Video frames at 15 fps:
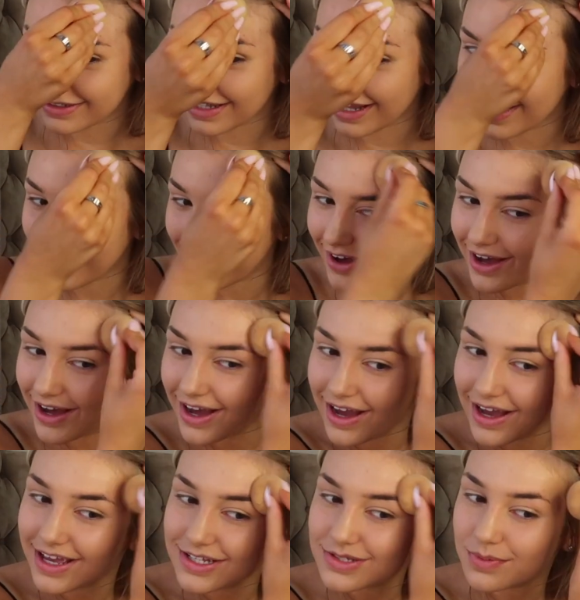and like
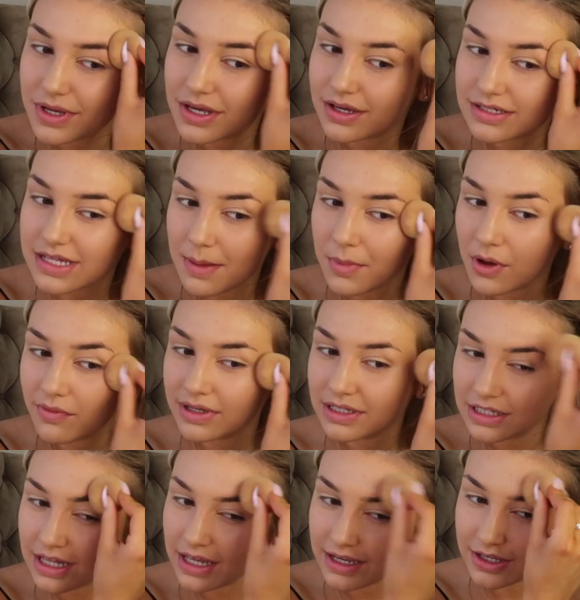it's weird because I'm not
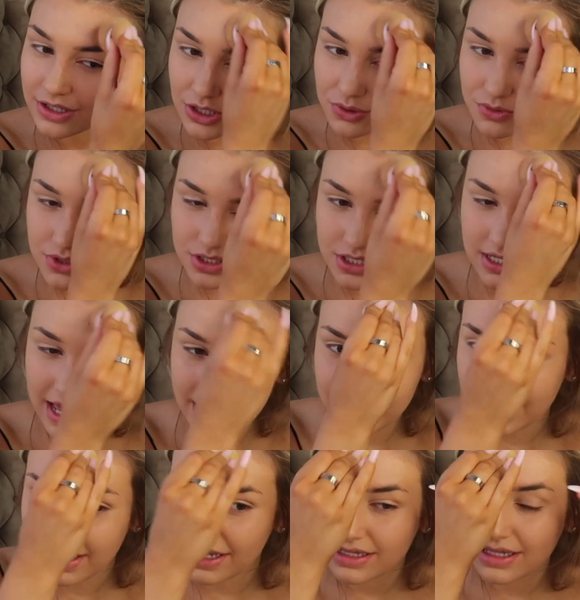really like used to getting
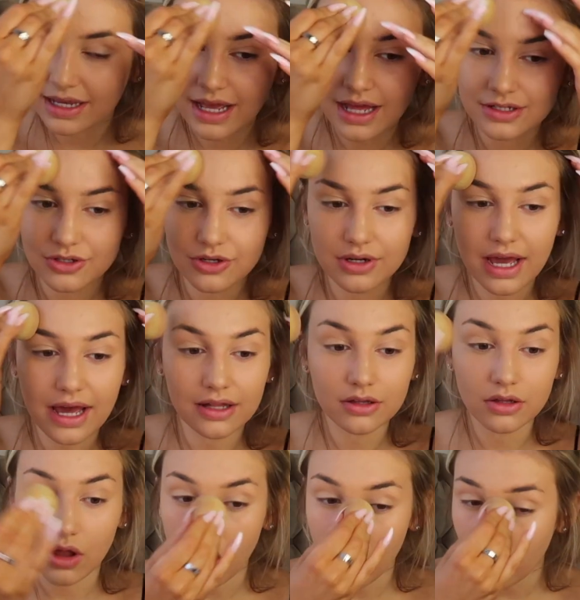hate. Like I don't get a
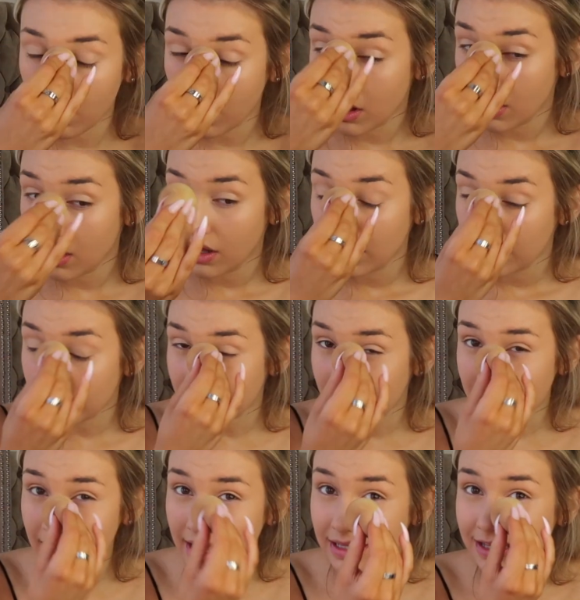lot, like
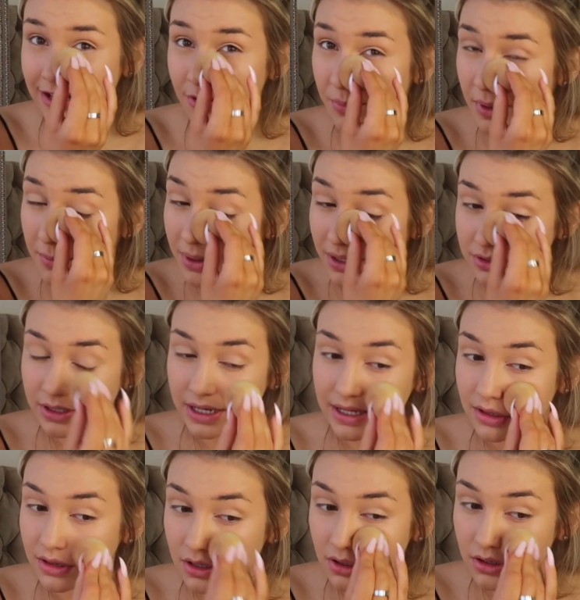I get a little bit but I don't
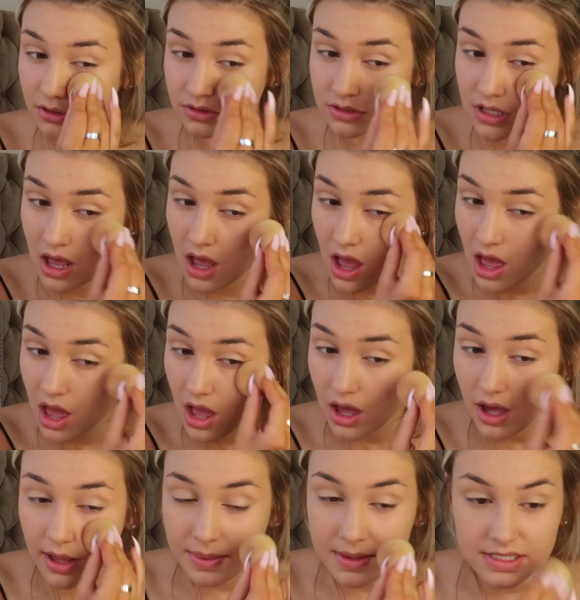get loads.
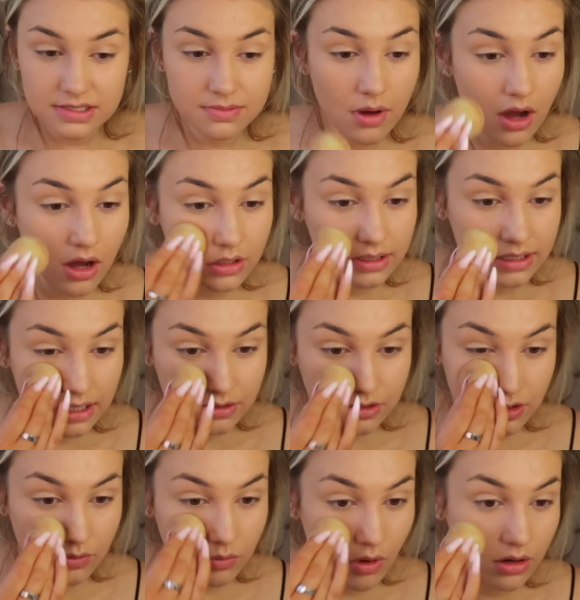And this morning I
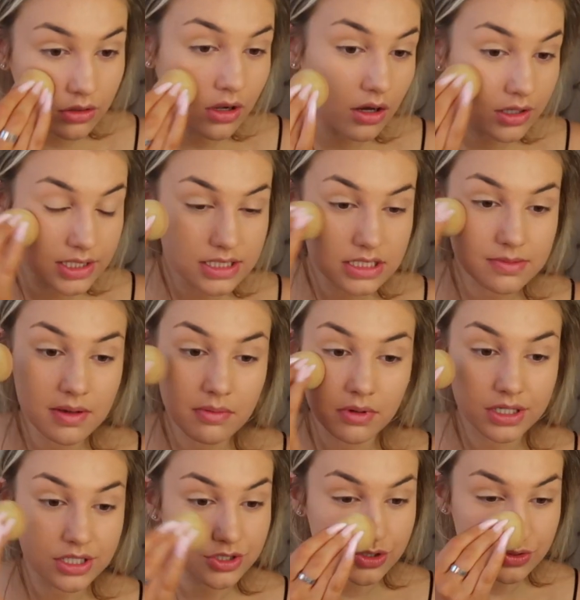don't know what got into me,
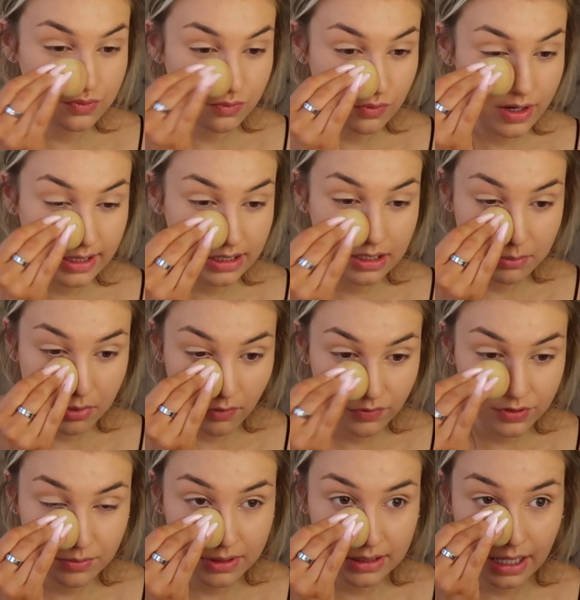but it just really
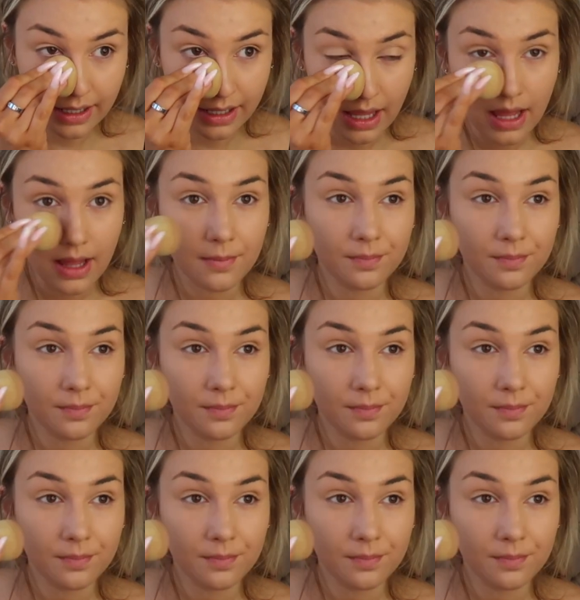bothered me. Like